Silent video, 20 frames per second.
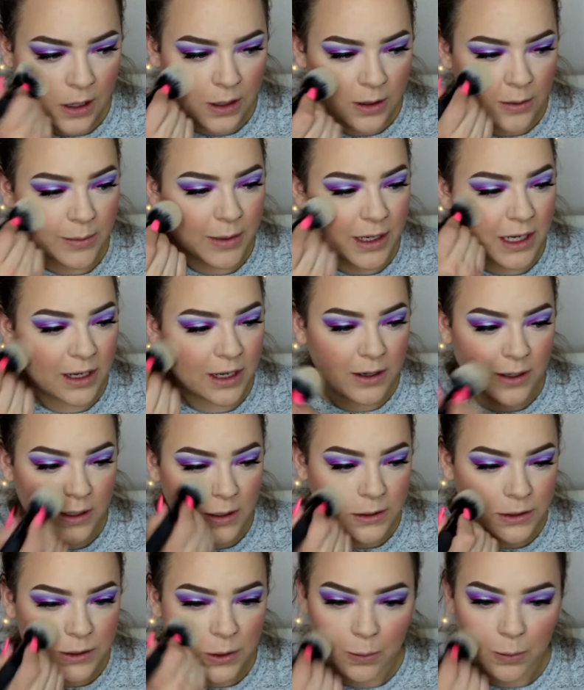Oh my
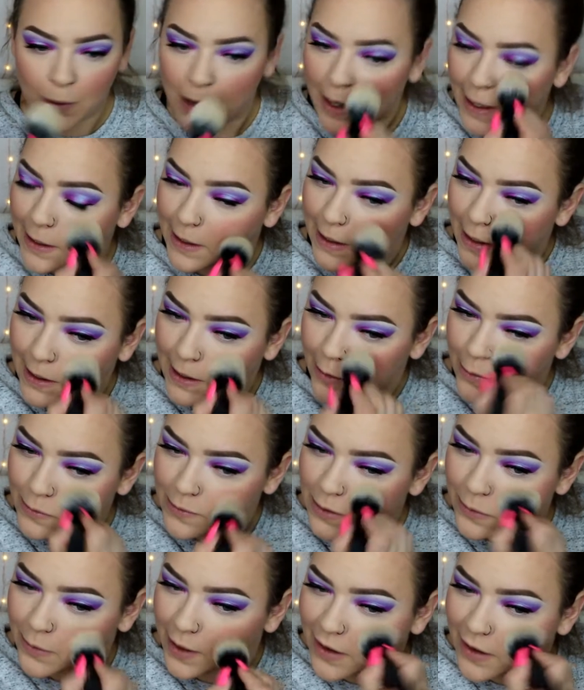gosh, why did I go
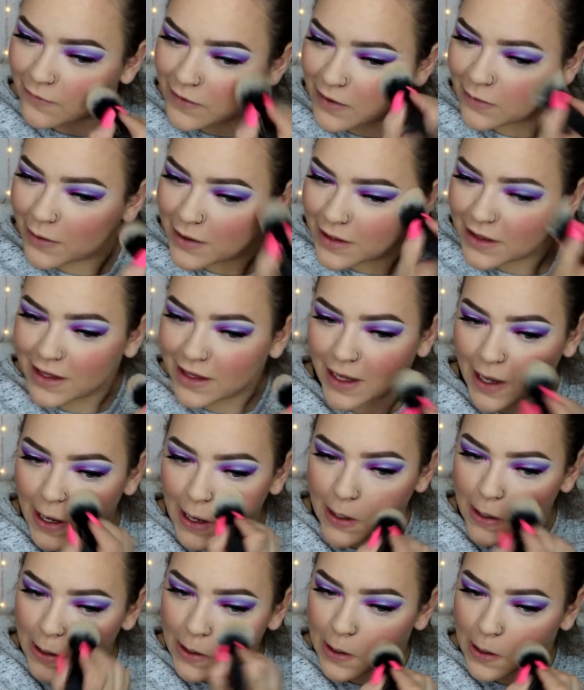so heavy with
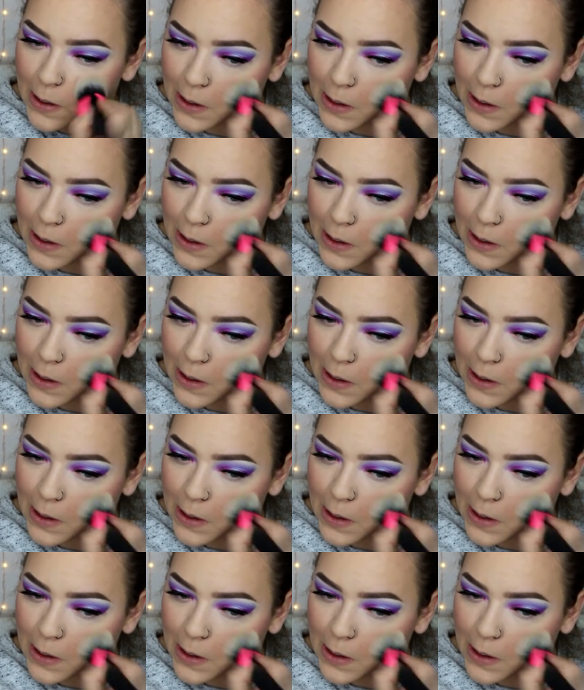that?